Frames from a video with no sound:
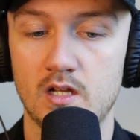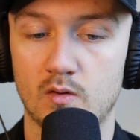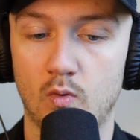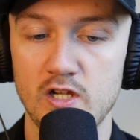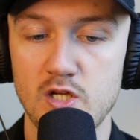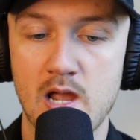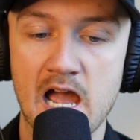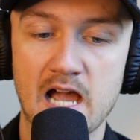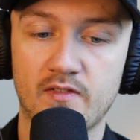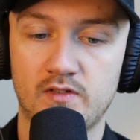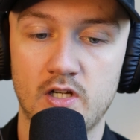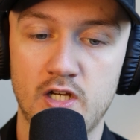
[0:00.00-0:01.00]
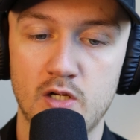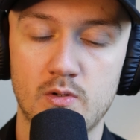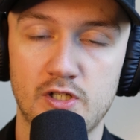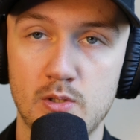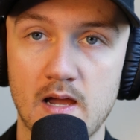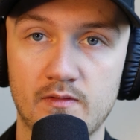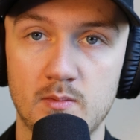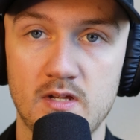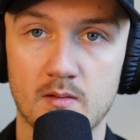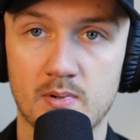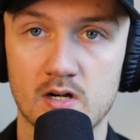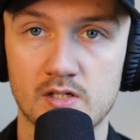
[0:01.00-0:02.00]
What you have to do is you have to be
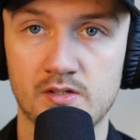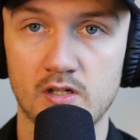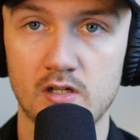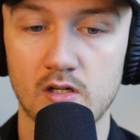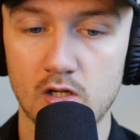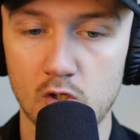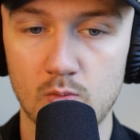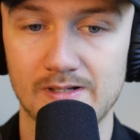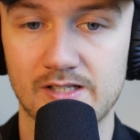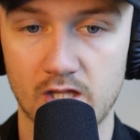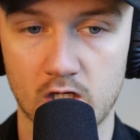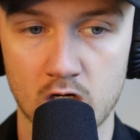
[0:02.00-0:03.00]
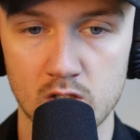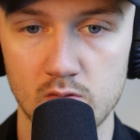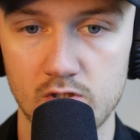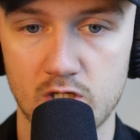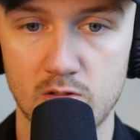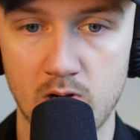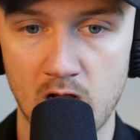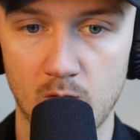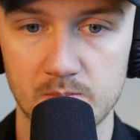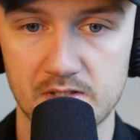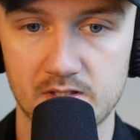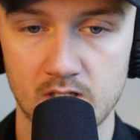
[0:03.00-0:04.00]
a person who is the coach who
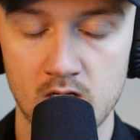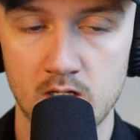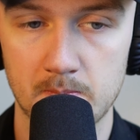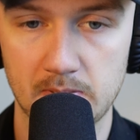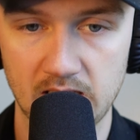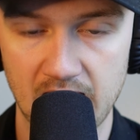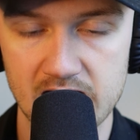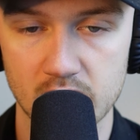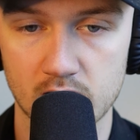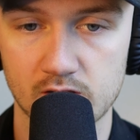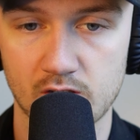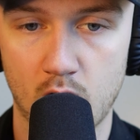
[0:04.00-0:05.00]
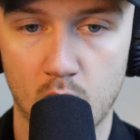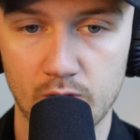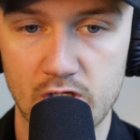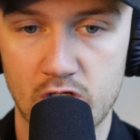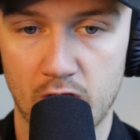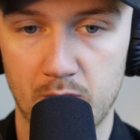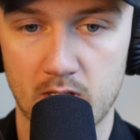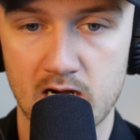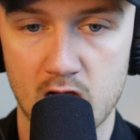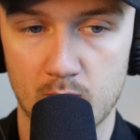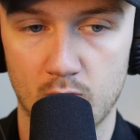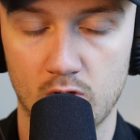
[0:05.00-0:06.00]
helps players hold each other
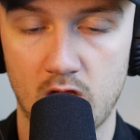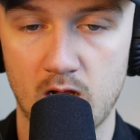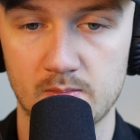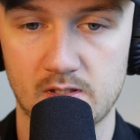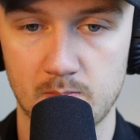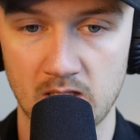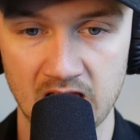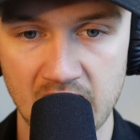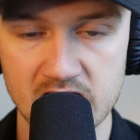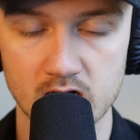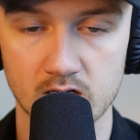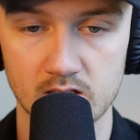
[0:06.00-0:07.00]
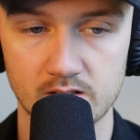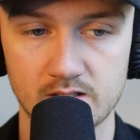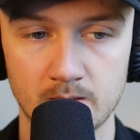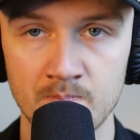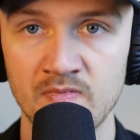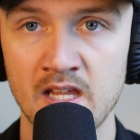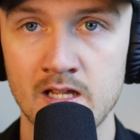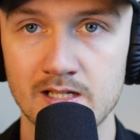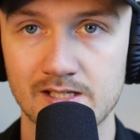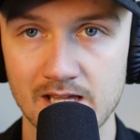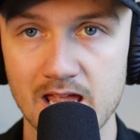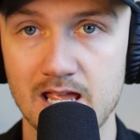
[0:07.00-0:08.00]
accountable, helps players
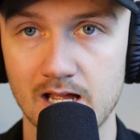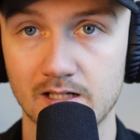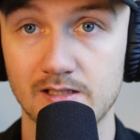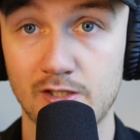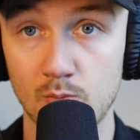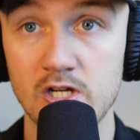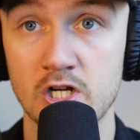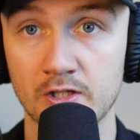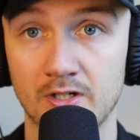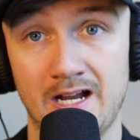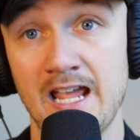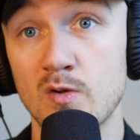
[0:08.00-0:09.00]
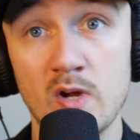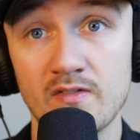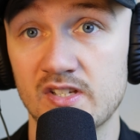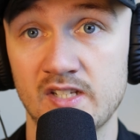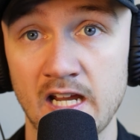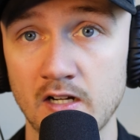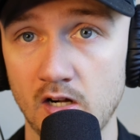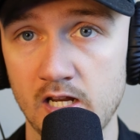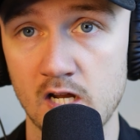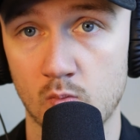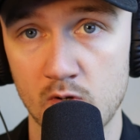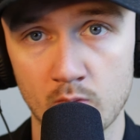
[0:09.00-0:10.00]
say to each other, hey, we have a standard
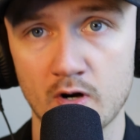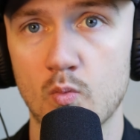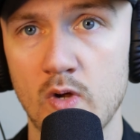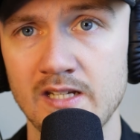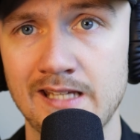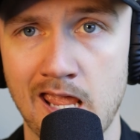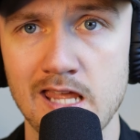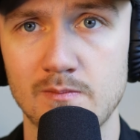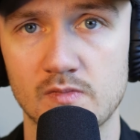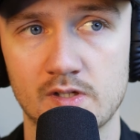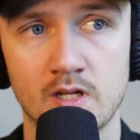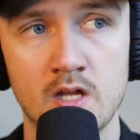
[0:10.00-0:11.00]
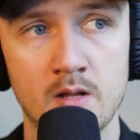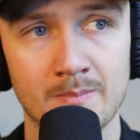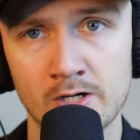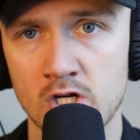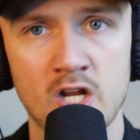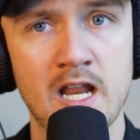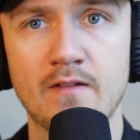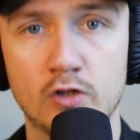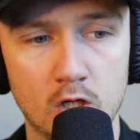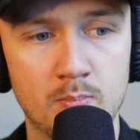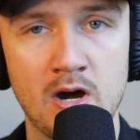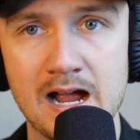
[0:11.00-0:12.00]
here. We want to win games. I'm not trying to have
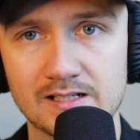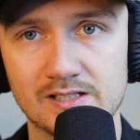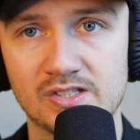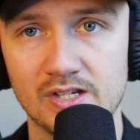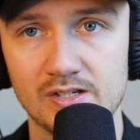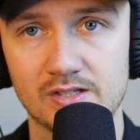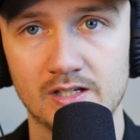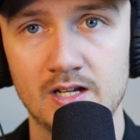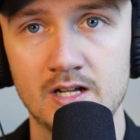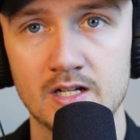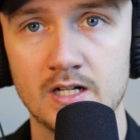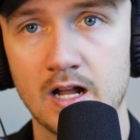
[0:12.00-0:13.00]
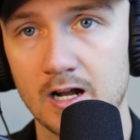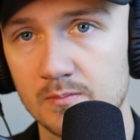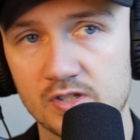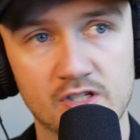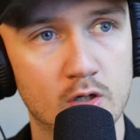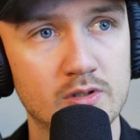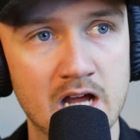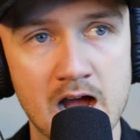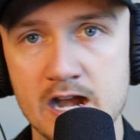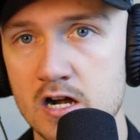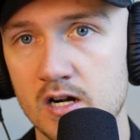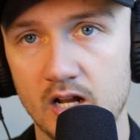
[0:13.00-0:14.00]
good practices. I'm so
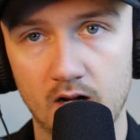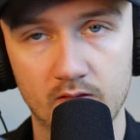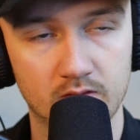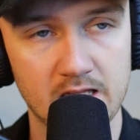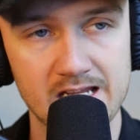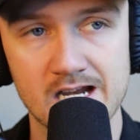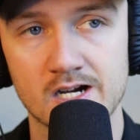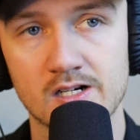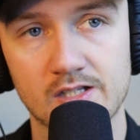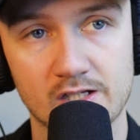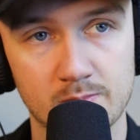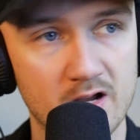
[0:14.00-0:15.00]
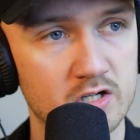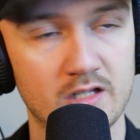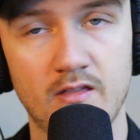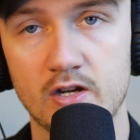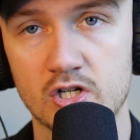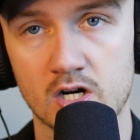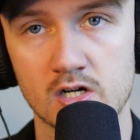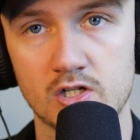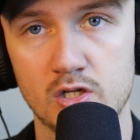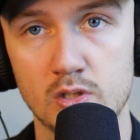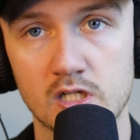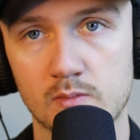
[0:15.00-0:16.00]
tired of leaders, especially in the church,
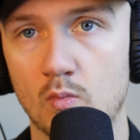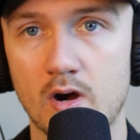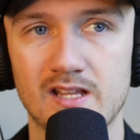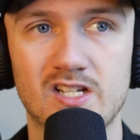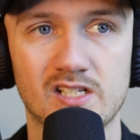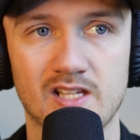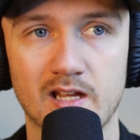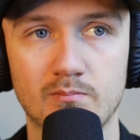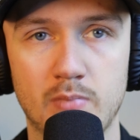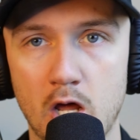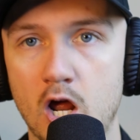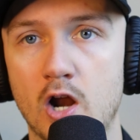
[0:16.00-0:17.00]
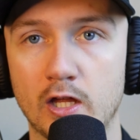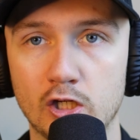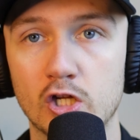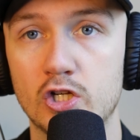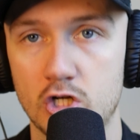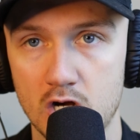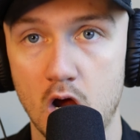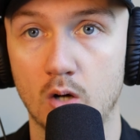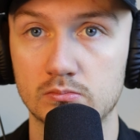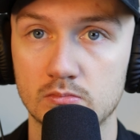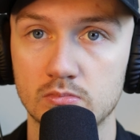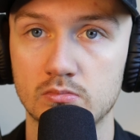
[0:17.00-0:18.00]
who just want to just like put on a good show.
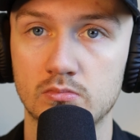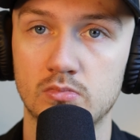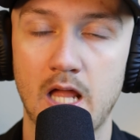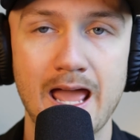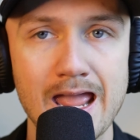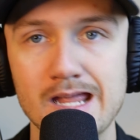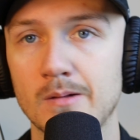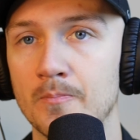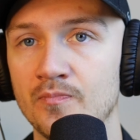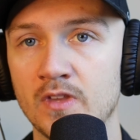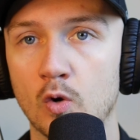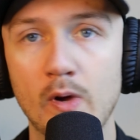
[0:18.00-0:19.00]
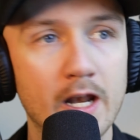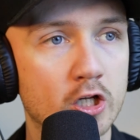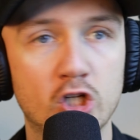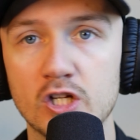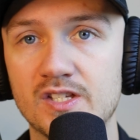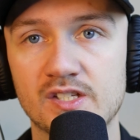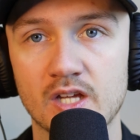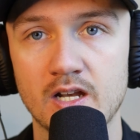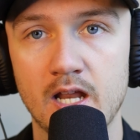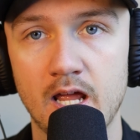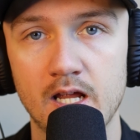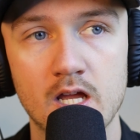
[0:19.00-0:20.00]
Hey, we had a good
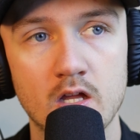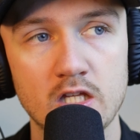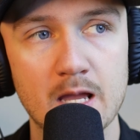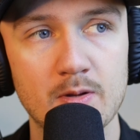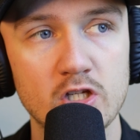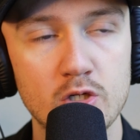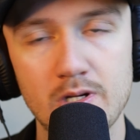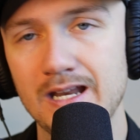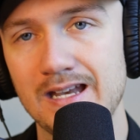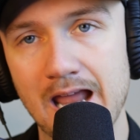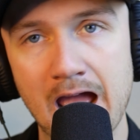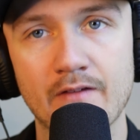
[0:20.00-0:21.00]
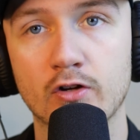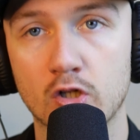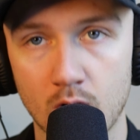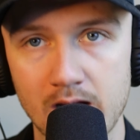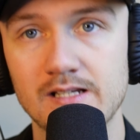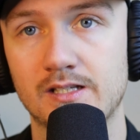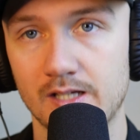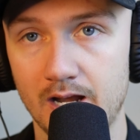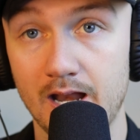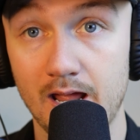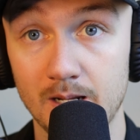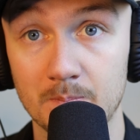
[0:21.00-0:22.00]
Sunday. Yeah, but you didn't have a great
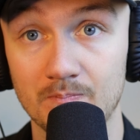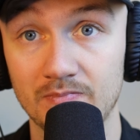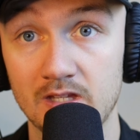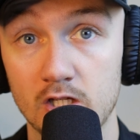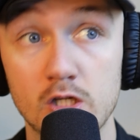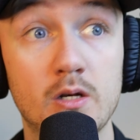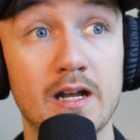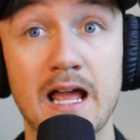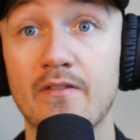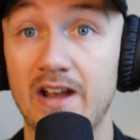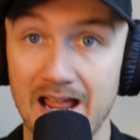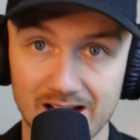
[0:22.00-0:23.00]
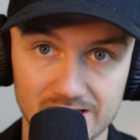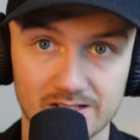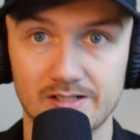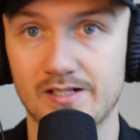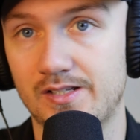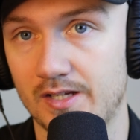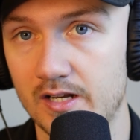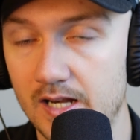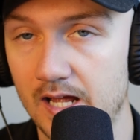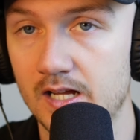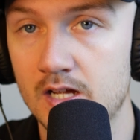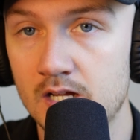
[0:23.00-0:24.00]
Sunday. You didn't have an excellent Sunday.